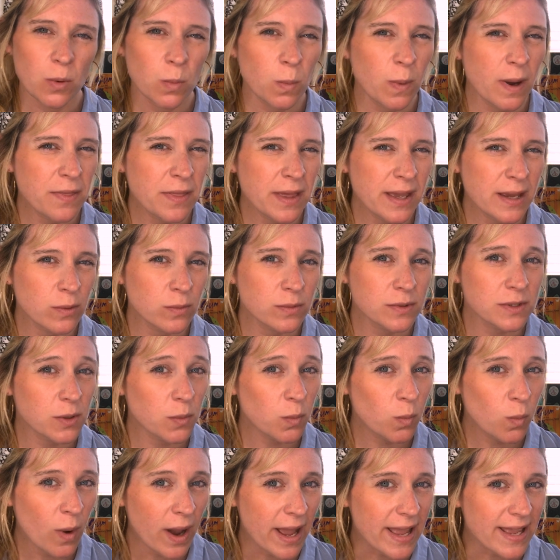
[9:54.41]
whether it was
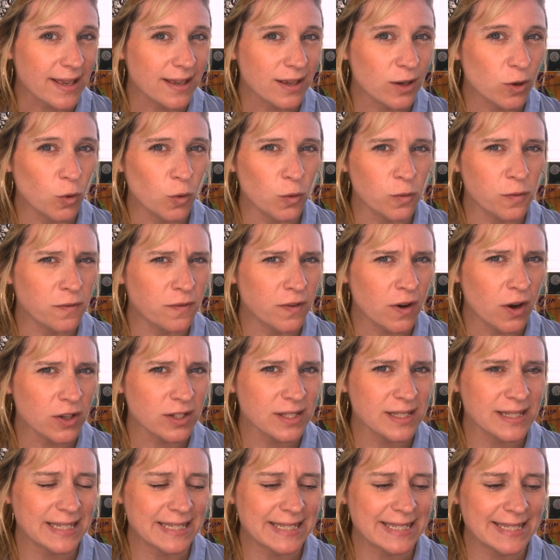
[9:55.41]
awake or
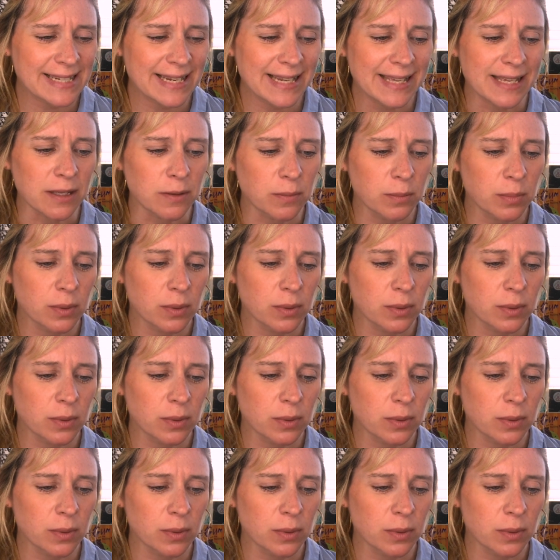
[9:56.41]
fast asleep.